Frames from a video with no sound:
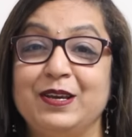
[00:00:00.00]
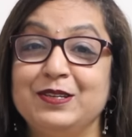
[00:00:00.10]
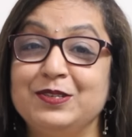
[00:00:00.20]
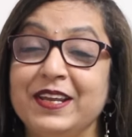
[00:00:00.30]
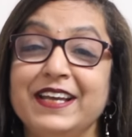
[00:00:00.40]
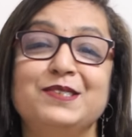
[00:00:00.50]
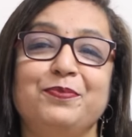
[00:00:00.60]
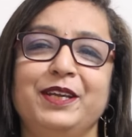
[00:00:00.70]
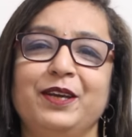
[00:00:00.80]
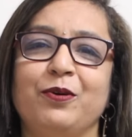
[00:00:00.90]
Today's
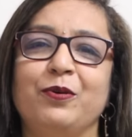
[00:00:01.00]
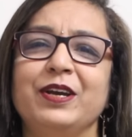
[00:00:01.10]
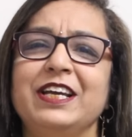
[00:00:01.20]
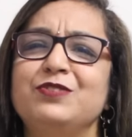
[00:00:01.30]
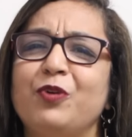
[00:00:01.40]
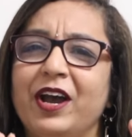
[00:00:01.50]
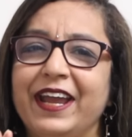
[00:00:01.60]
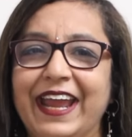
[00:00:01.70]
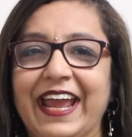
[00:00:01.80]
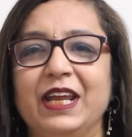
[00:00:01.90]
video is
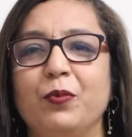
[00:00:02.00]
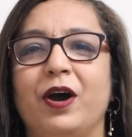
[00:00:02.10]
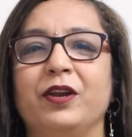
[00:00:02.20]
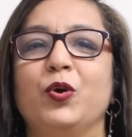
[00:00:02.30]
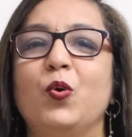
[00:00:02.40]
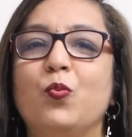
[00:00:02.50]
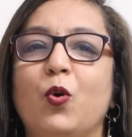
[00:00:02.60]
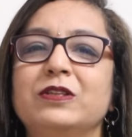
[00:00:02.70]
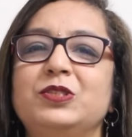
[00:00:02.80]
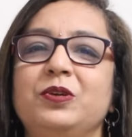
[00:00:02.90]
for anyone who
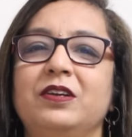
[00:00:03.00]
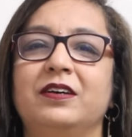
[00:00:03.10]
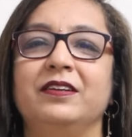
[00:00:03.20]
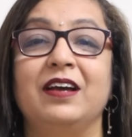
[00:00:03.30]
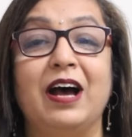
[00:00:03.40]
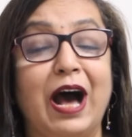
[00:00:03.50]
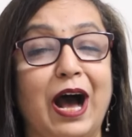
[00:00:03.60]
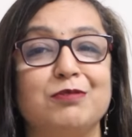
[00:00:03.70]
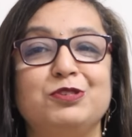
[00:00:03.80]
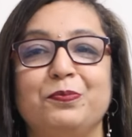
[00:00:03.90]
wants to learn
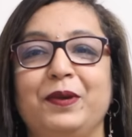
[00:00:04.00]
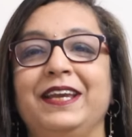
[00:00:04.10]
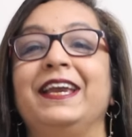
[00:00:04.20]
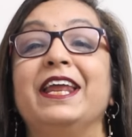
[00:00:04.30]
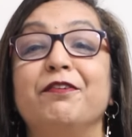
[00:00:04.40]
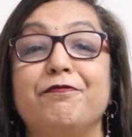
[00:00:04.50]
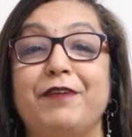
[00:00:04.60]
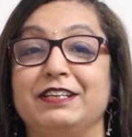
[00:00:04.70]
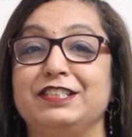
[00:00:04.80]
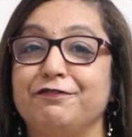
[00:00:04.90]
how to make an
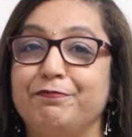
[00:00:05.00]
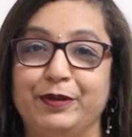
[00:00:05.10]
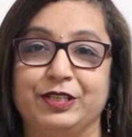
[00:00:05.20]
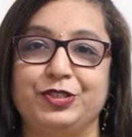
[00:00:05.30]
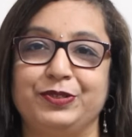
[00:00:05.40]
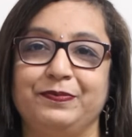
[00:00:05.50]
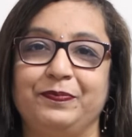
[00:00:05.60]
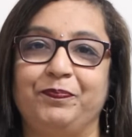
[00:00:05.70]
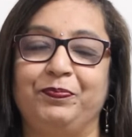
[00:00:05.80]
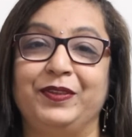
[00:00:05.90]
effective pitch.
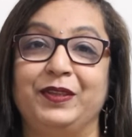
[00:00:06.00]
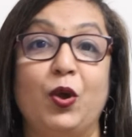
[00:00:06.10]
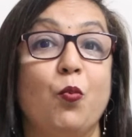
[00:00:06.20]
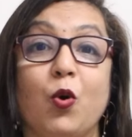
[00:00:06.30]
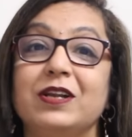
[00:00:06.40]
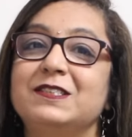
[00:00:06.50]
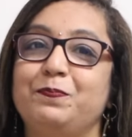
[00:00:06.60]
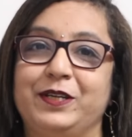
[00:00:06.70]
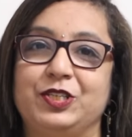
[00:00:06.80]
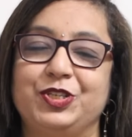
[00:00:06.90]
Now, what is
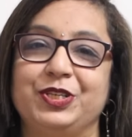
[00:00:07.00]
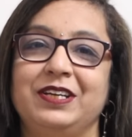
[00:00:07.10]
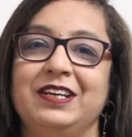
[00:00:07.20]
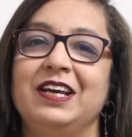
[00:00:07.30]
pitch?